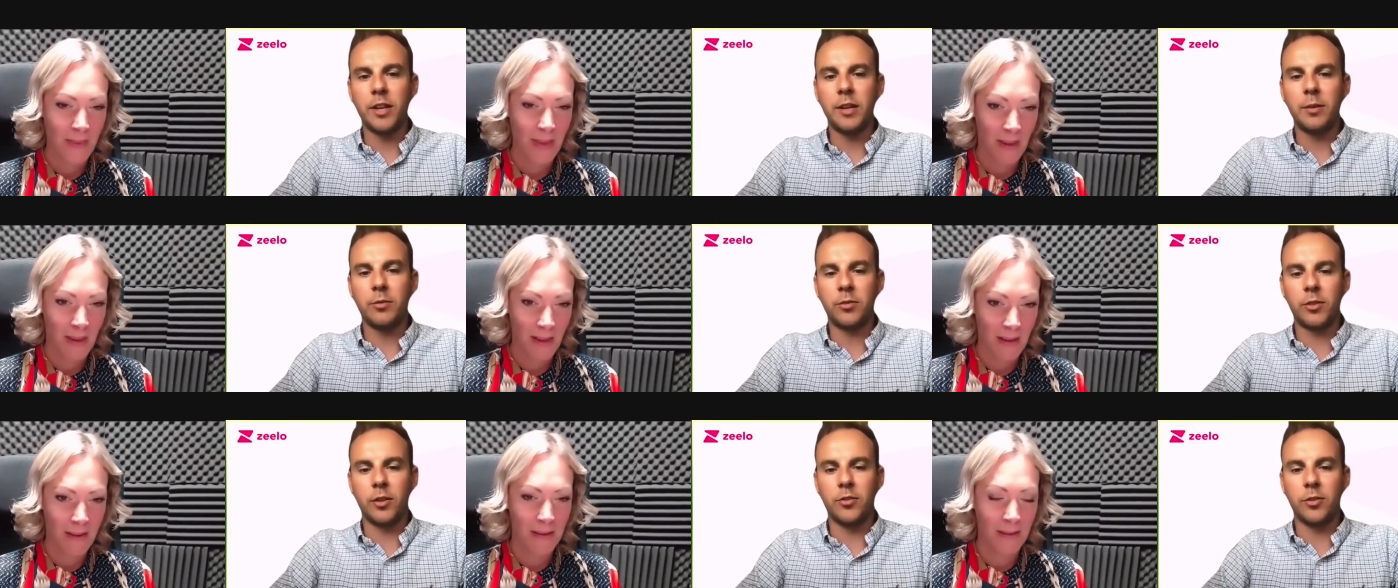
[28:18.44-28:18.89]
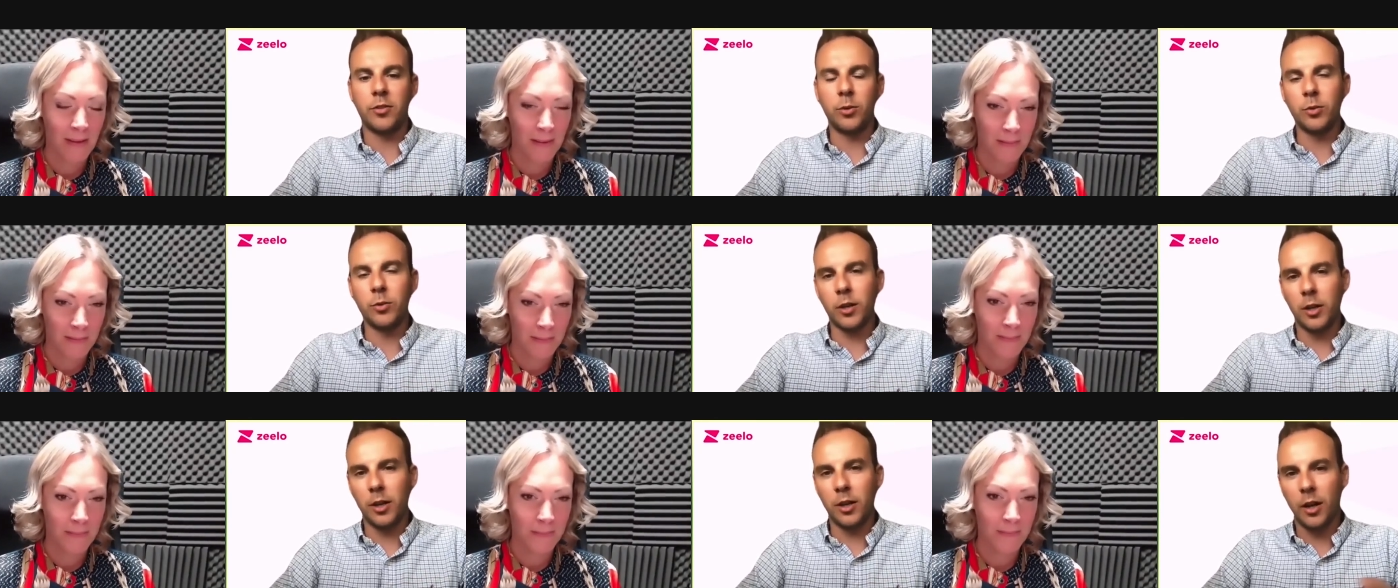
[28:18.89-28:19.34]
Speaker 1: team. So, so,
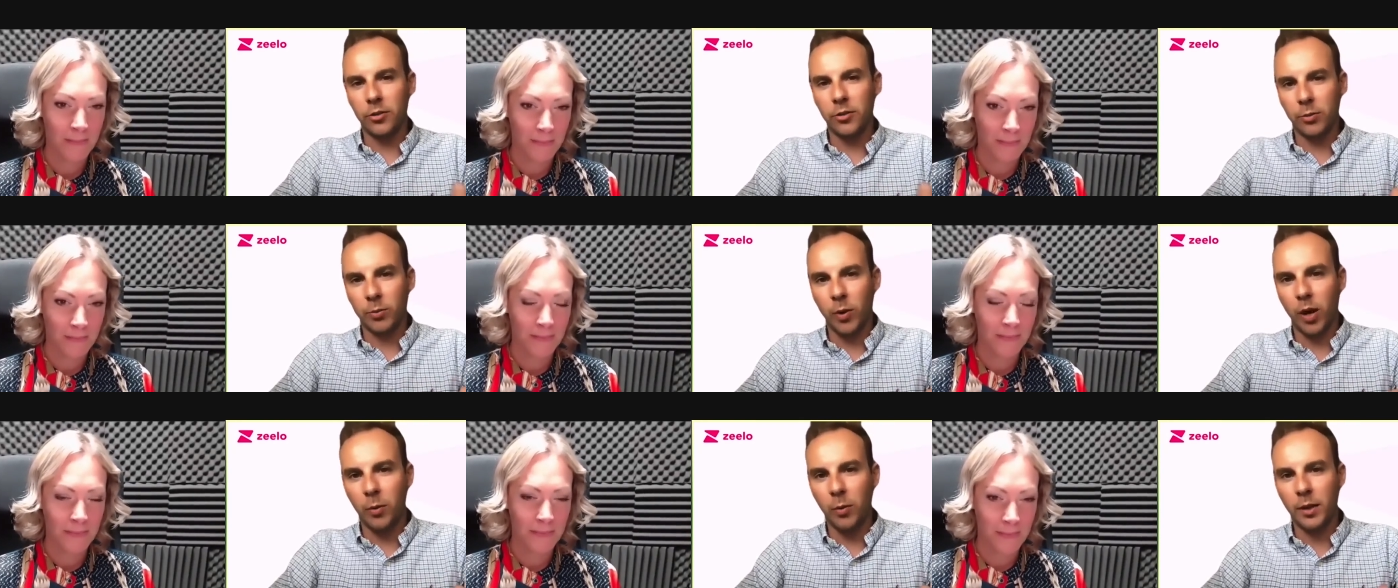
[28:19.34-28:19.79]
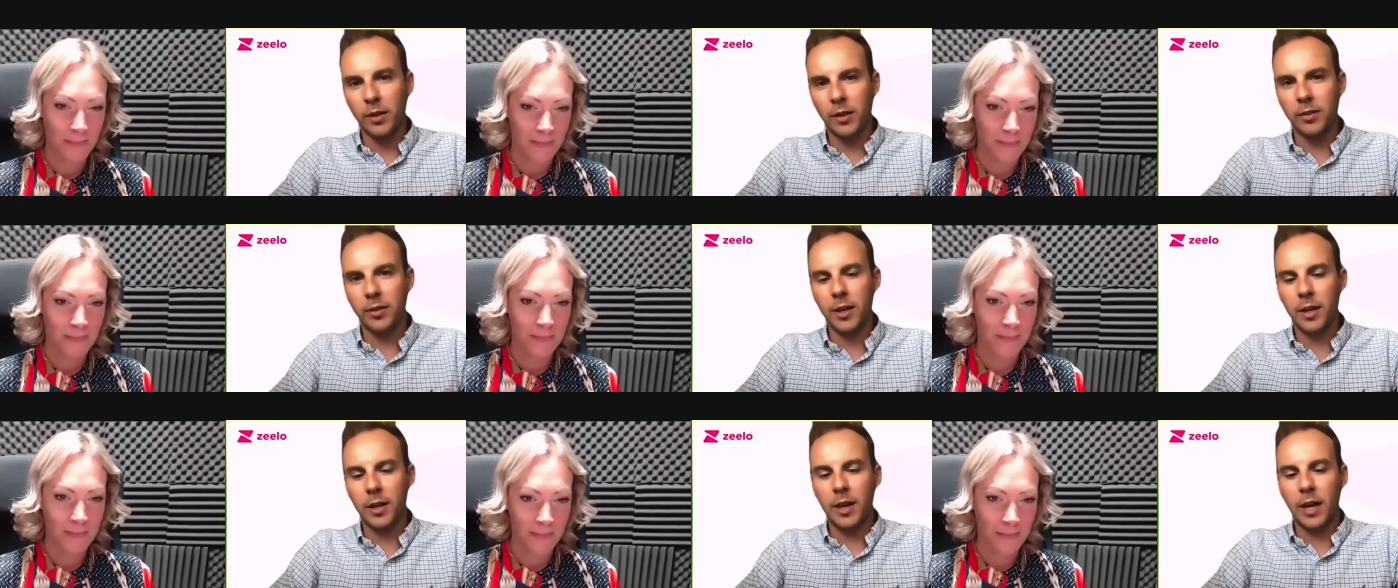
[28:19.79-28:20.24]
all the clients we work
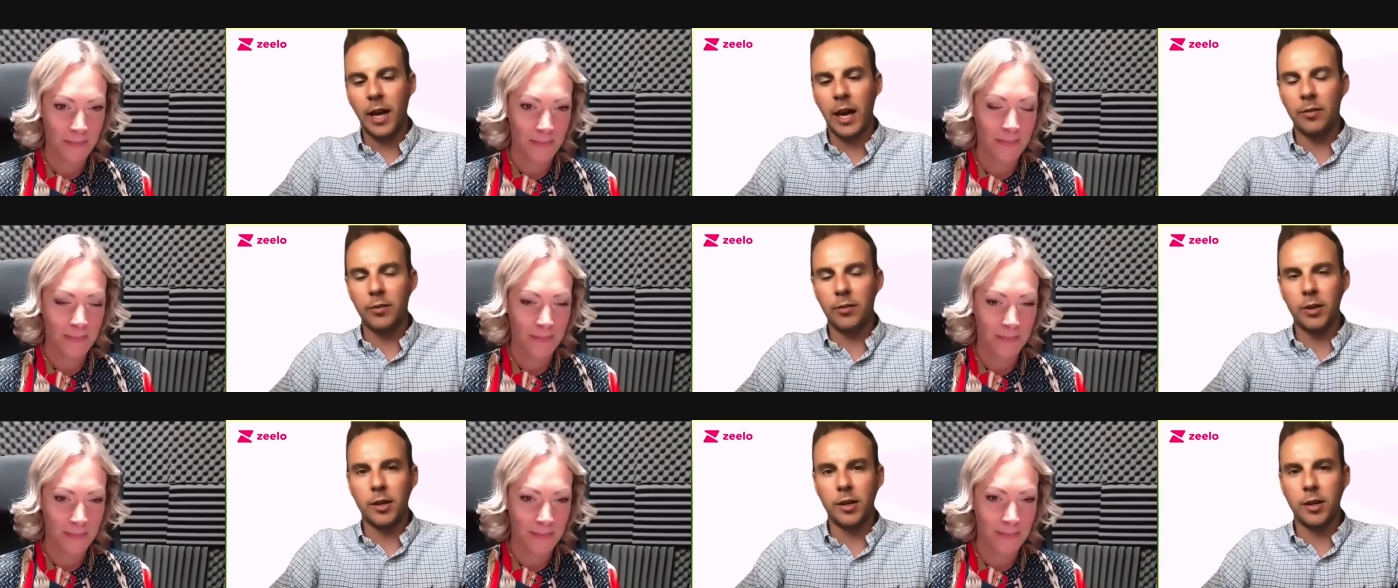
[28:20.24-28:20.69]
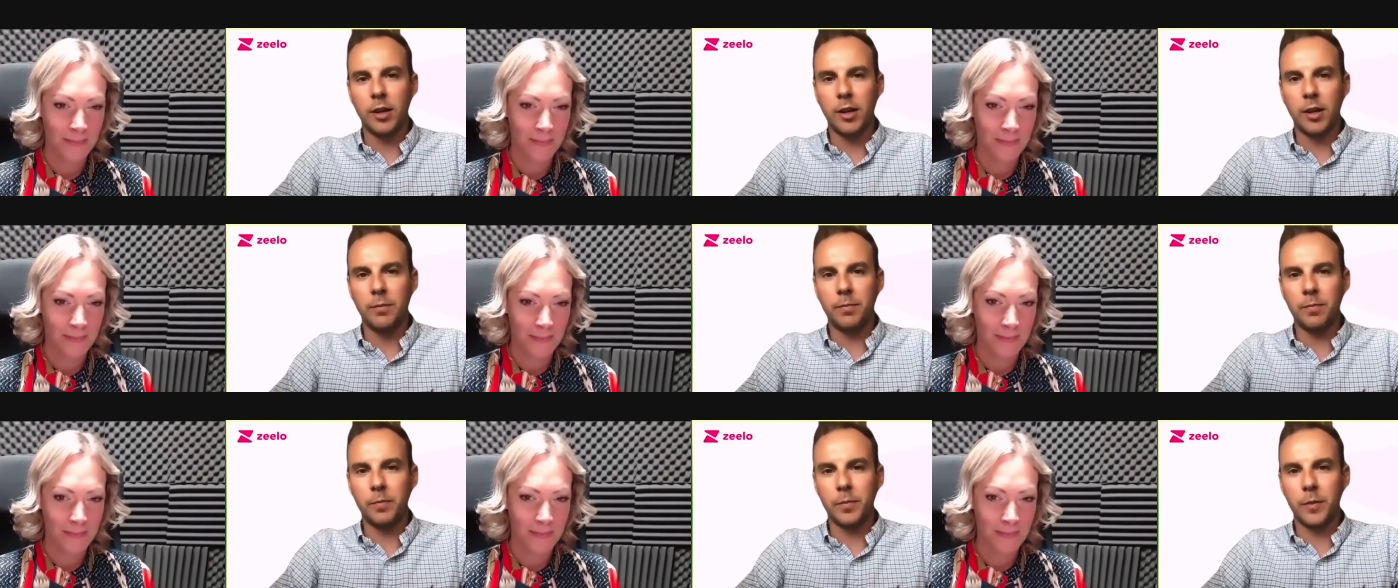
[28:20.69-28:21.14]
with have a, a,